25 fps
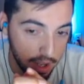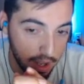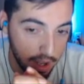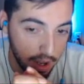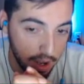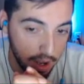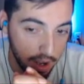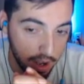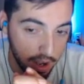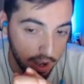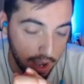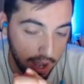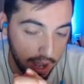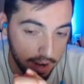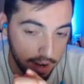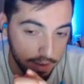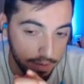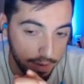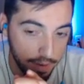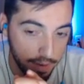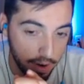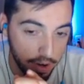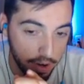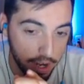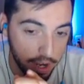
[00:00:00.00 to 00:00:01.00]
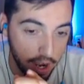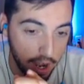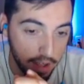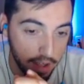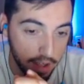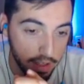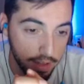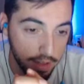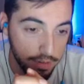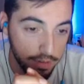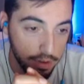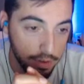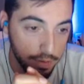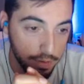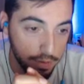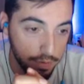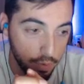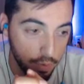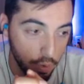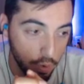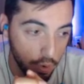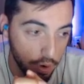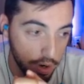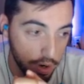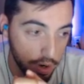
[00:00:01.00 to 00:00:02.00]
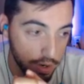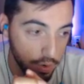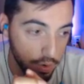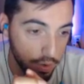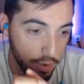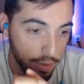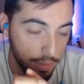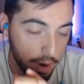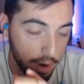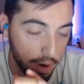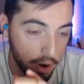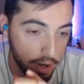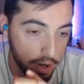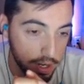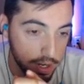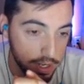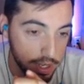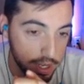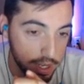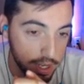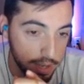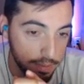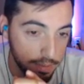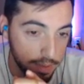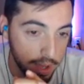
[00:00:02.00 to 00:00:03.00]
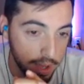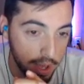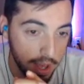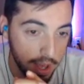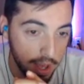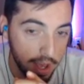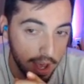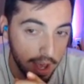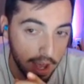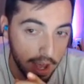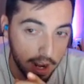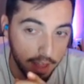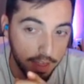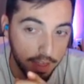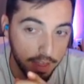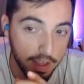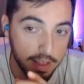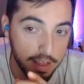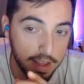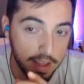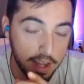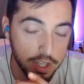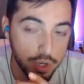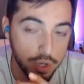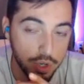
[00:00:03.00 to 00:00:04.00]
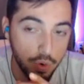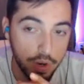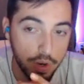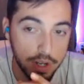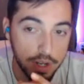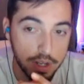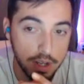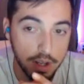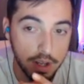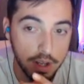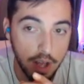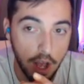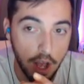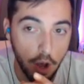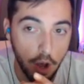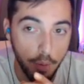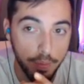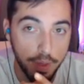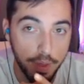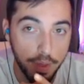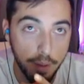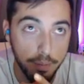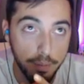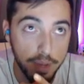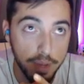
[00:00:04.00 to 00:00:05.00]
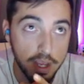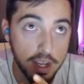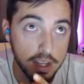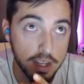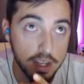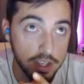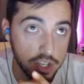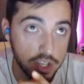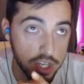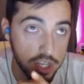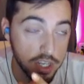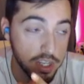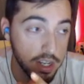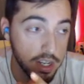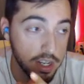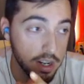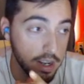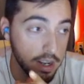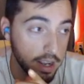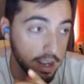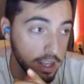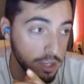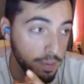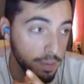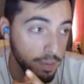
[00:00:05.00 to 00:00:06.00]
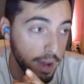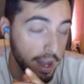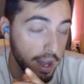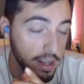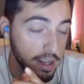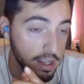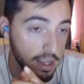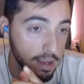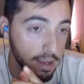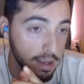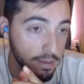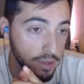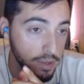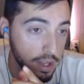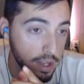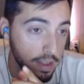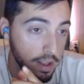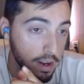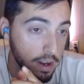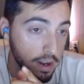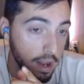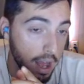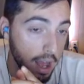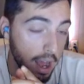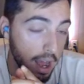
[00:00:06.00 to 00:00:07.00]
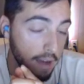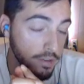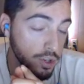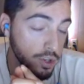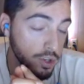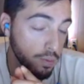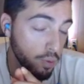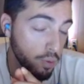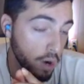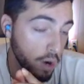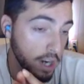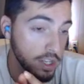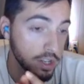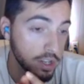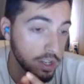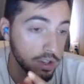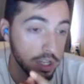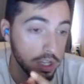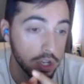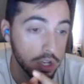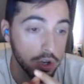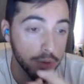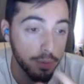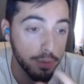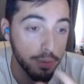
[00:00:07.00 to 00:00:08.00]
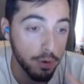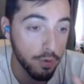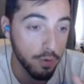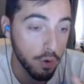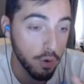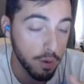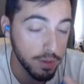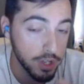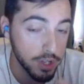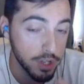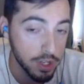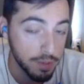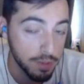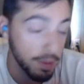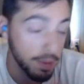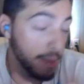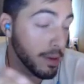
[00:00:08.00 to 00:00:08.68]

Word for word: uh, at a very high level for a North American team, and I think that's going to help them be consistent against bad teams and then have surprisingly good performances.